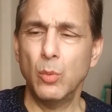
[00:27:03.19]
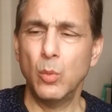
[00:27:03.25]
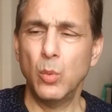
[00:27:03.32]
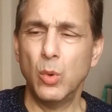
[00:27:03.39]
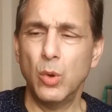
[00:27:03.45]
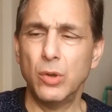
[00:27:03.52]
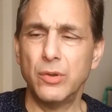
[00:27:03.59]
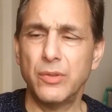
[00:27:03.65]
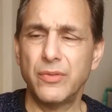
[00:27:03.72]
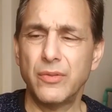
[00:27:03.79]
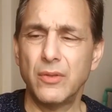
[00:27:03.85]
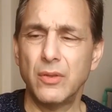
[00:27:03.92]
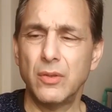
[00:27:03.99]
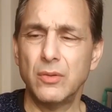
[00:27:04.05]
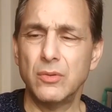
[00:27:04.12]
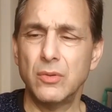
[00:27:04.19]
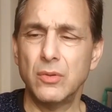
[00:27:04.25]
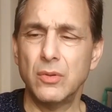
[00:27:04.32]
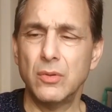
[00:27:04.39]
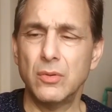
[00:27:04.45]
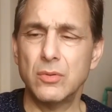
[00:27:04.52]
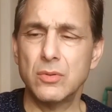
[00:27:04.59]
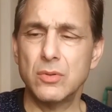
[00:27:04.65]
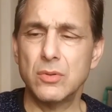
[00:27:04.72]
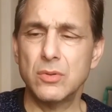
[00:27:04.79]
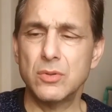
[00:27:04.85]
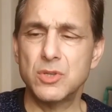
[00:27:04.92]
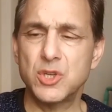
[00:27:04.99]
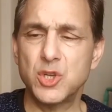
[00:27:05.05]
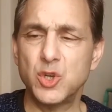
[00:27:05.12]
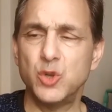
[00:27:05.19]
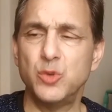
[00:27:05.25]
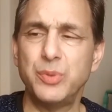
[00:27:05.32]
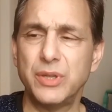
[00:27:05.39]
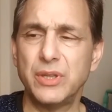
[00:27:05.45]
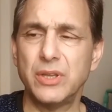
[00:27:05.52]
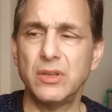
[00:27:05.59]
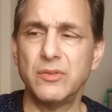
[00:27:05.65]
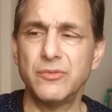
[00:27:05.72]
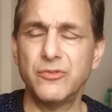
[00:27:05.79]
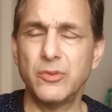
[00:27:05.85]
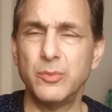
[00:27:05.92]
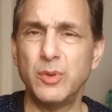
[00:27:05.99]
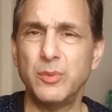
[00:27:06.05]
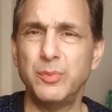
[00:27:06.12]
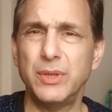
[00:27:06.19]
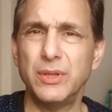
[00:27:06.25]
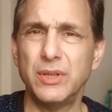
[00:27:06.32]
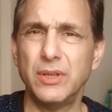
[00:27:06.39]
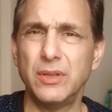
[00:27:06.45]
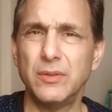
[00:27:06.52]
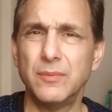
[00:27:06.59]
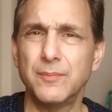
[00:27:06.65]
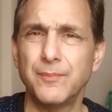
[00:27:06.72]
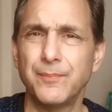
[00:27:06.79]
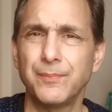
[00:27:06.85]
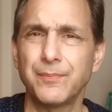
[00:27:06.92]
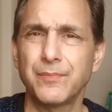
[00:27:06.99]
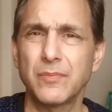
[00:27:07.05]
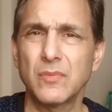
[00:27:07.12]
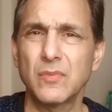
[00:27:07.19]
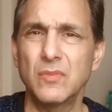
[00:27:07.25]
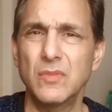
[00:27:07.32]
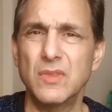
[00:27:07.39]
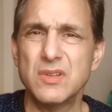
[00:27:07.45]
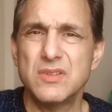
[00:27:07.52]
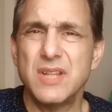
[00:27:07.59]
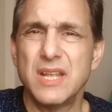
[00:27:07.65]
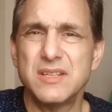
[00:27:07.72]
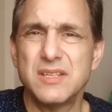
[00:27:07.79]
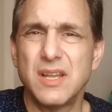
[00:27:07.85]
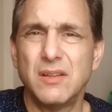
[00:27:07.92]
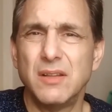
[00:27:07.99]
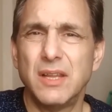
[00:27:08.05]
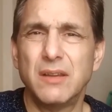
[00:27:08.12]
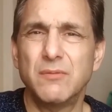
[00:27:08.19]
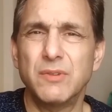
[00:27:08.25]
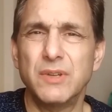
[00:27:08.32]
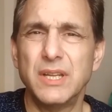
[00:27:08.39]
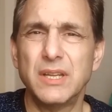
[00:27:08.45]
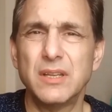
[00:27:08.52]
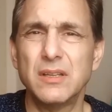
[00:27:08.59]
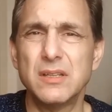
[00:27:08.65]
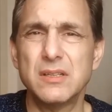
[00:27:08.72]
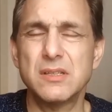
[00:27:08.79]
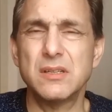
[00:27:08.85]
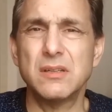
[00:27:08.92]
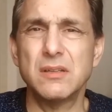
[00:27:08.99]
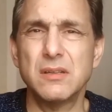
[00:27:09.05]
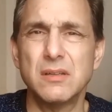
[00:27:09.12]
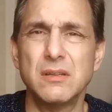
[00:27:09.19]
worth 2 billion from 1 billion, doesn't that sound like ridiculous?